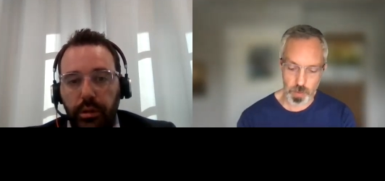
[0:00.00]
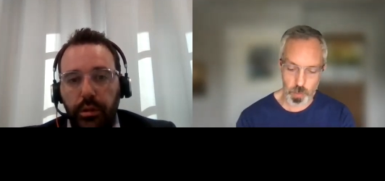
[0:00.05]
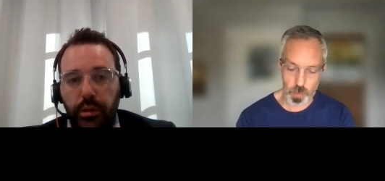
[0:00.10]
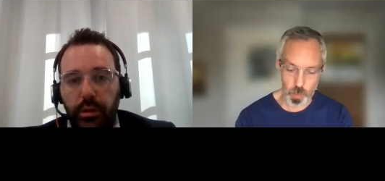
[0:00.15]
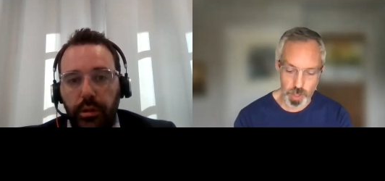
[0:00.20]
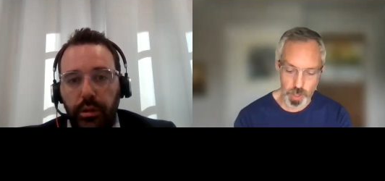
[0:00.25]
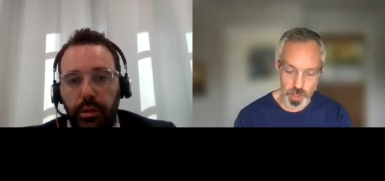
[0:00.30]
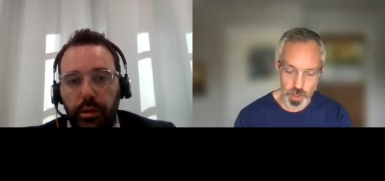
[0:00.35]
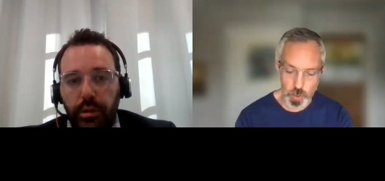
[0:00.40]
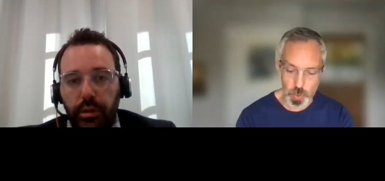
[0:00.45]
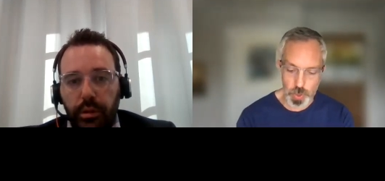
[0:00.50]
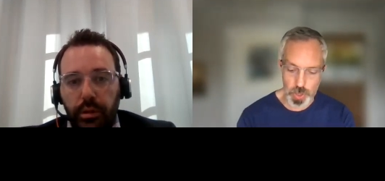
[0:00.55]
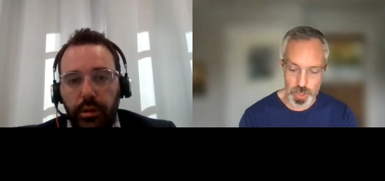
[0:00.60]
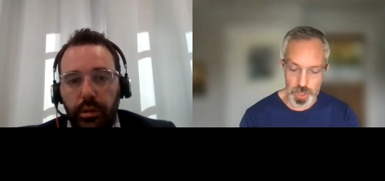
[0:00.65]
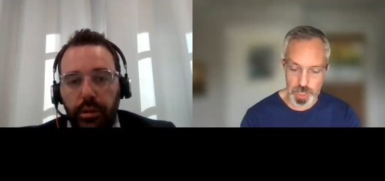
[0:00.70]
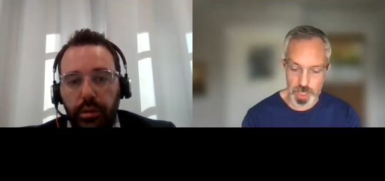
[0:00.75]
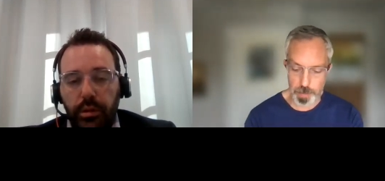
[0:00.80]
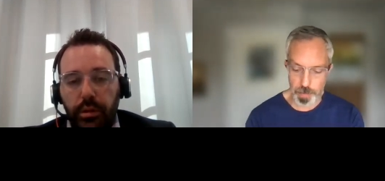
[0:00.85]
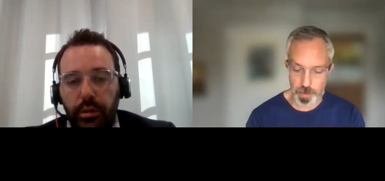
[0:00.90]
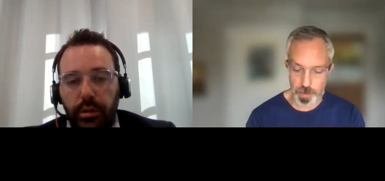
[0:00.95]
Speaker 1: what you
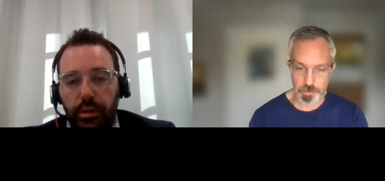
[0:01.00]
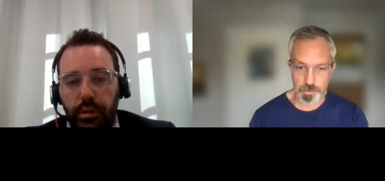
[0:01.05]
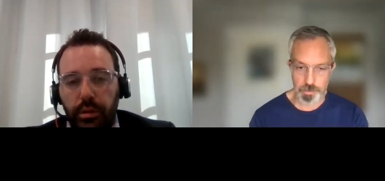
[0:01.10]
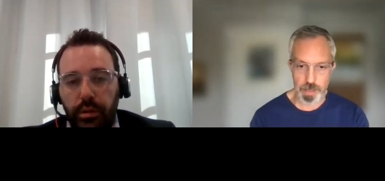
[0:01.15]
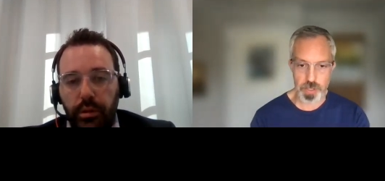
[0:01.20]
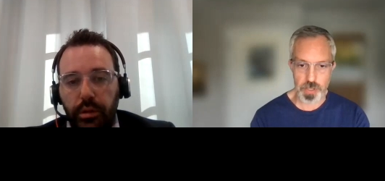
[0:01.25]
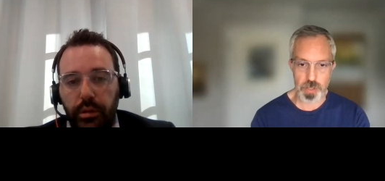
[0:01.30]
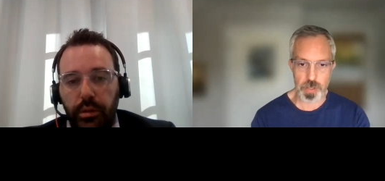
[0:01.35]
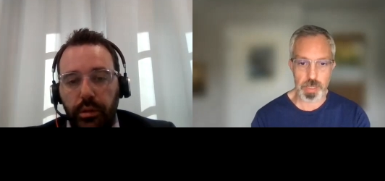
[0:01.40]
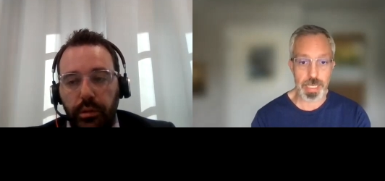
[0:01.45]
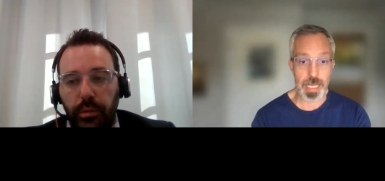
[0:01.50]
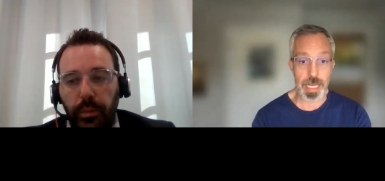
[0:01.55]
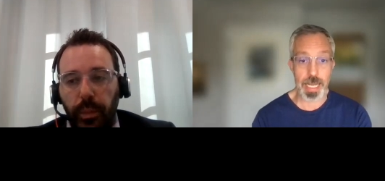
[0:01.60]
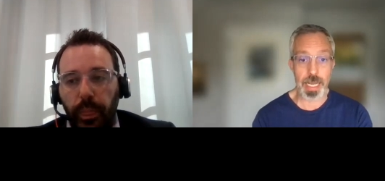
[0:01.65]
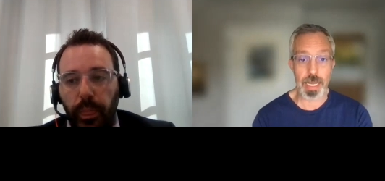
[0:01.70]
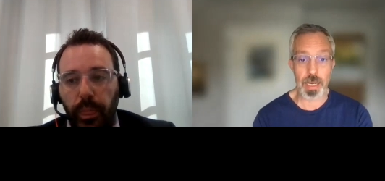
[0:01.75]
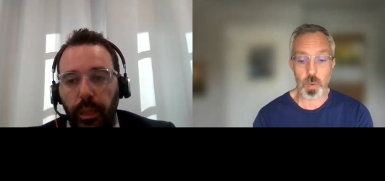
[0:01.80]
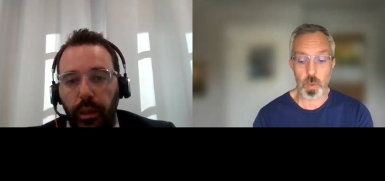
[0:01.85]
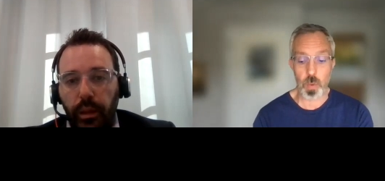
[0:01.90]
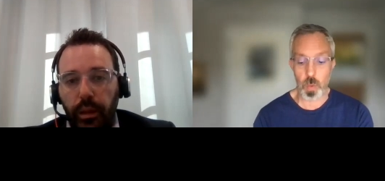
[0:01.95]
think professionally
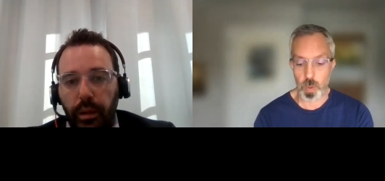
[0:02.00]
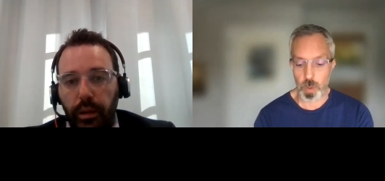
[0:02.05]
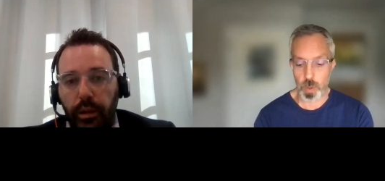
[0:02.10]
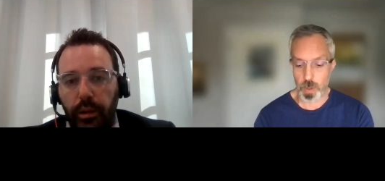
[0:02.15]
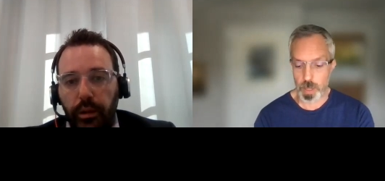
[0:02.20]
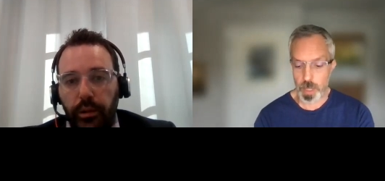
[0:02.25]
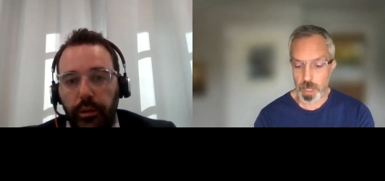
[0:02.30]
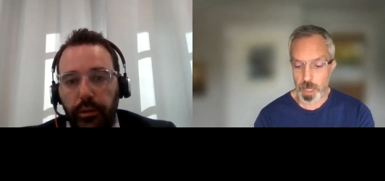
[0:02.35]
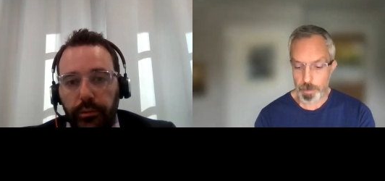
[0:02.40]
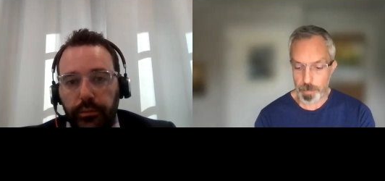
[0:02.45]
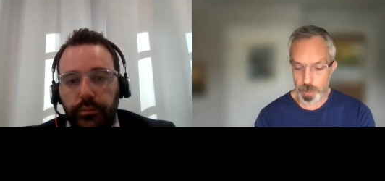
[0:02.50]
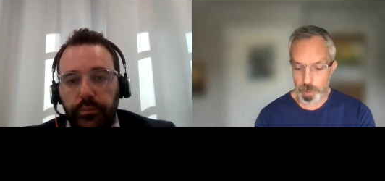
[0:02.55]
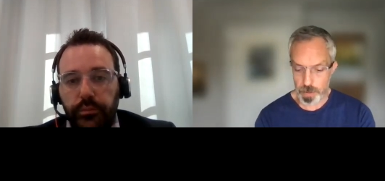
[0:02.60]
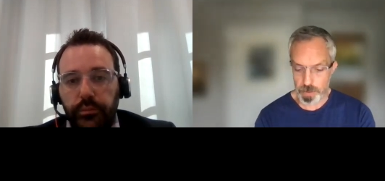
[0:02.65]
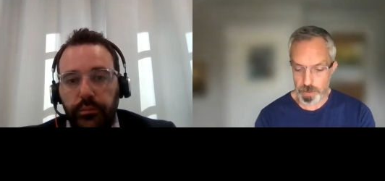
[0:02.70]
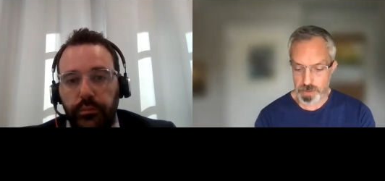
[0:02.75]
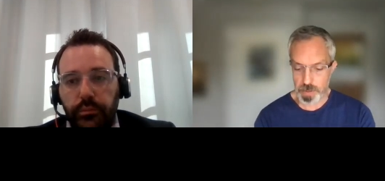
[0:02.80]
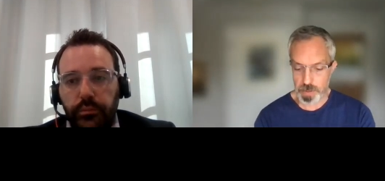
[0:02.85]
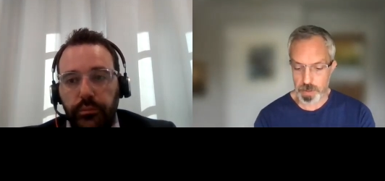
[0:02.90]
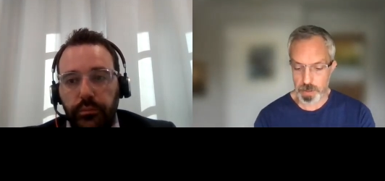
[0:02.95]
and or
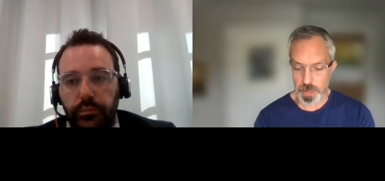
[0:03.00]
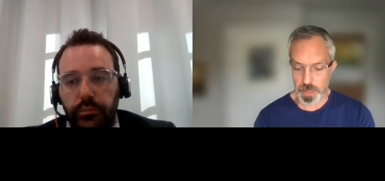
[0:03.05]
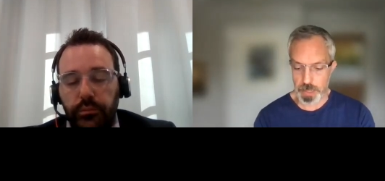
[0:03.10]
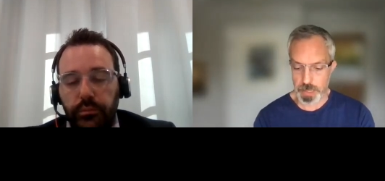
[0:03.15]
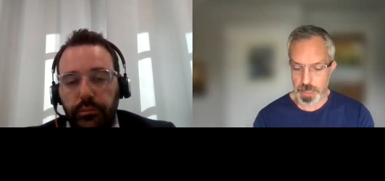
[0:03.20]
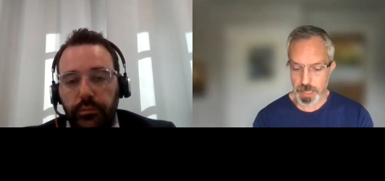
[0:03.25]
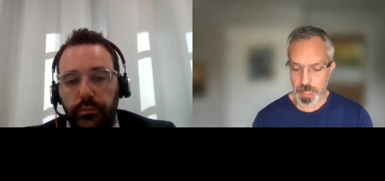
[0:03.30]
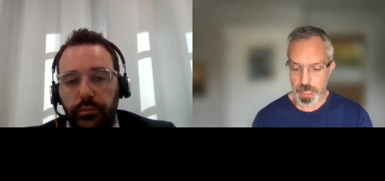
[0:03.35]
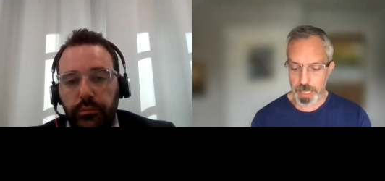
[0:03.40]
personally